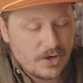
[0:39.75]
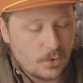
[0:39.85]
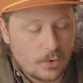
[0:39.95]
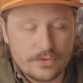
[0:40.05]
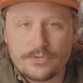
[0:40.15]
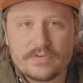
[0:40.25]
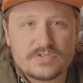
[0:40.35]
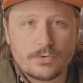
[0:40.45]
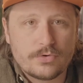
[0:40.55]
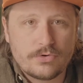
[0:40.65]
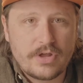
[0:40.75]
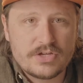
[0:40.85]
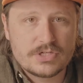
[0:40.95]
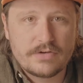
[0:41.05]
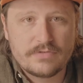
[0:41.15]
or a thrift store
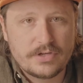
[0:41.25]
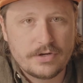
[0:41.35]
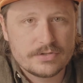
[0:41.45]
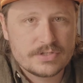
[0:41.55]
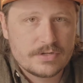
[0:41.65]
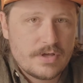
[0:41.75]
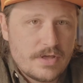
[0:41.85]
donation over the years.